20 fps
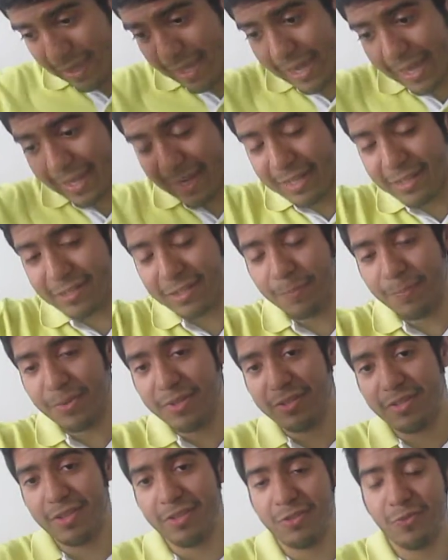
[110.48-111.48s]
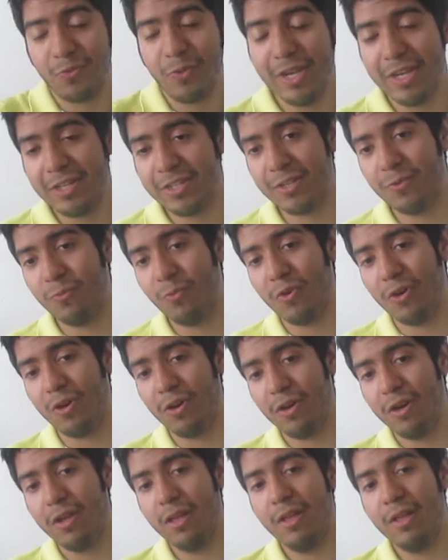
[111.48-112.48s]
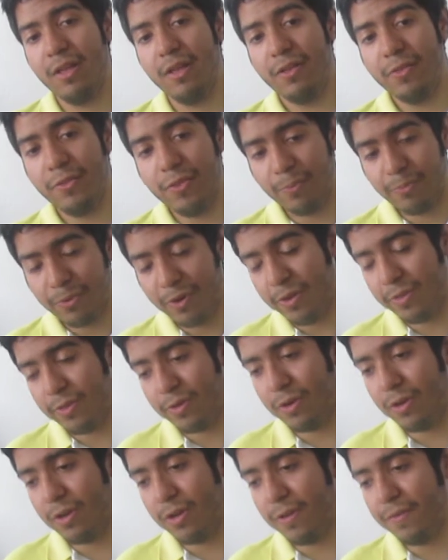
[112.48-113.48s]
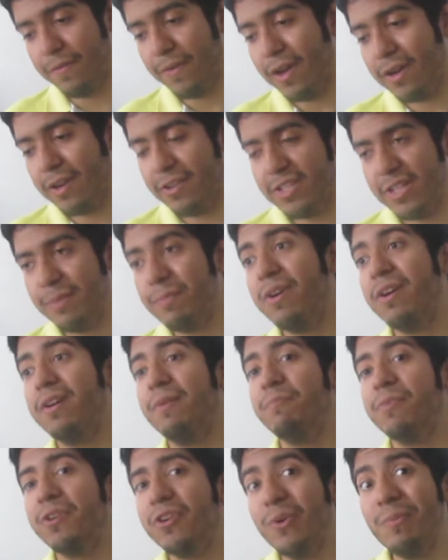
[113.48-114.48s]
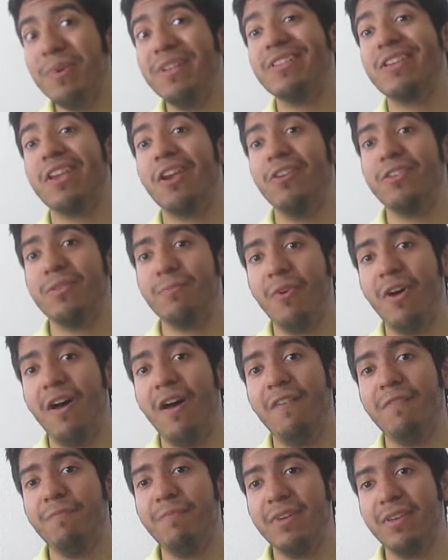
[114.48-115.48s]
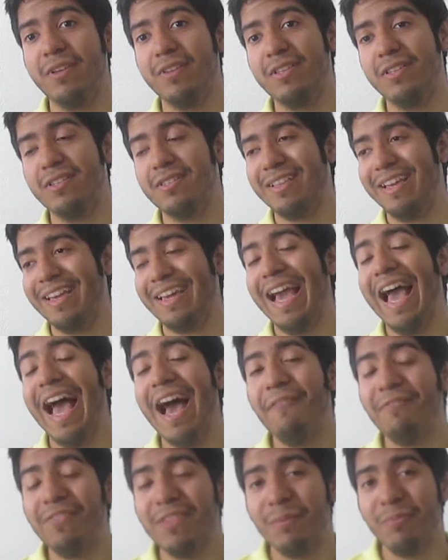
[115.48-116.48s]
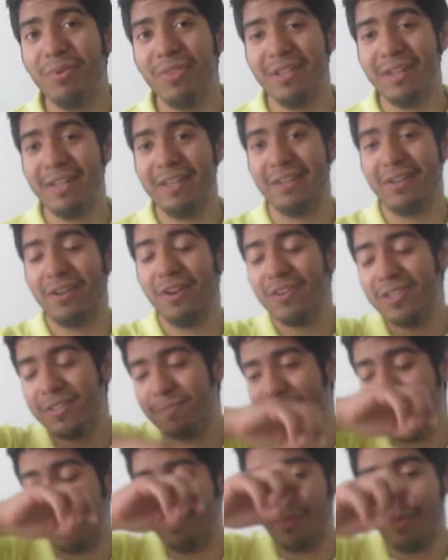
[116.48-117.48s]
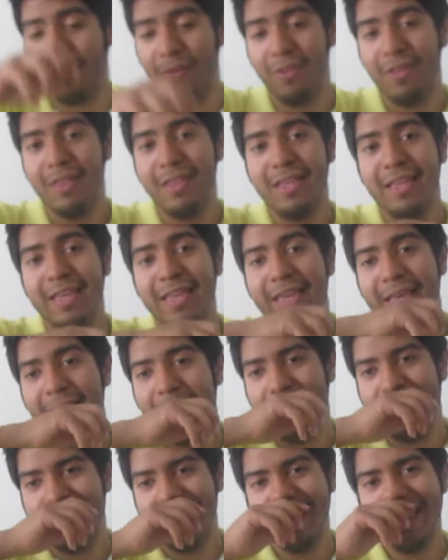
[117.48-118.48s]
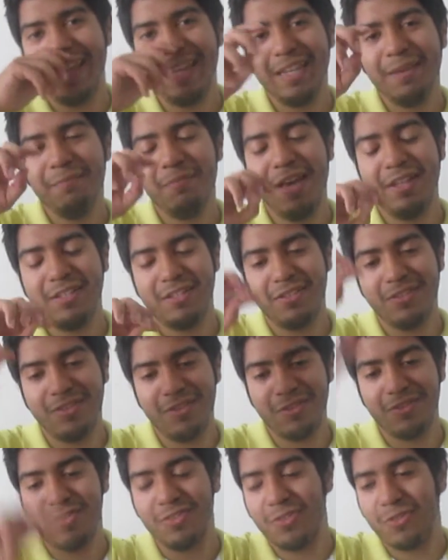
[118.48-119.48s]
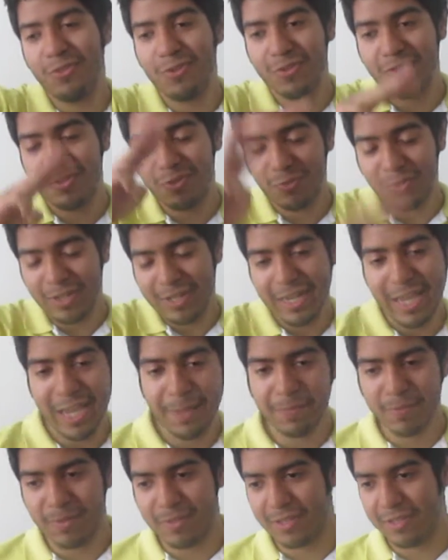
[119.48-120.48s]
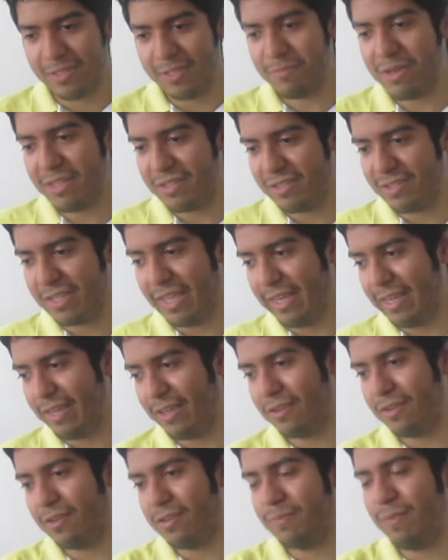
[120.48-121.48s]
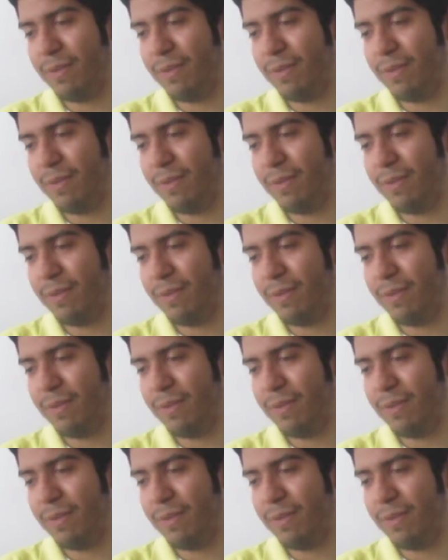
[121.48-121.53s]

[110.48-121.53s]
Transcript: it ends up in a situation where the brother of Hanajima, Megumi scares him off because he's like, I have the ability to curse people. And then he mentions those those three names because he mentions that he can curse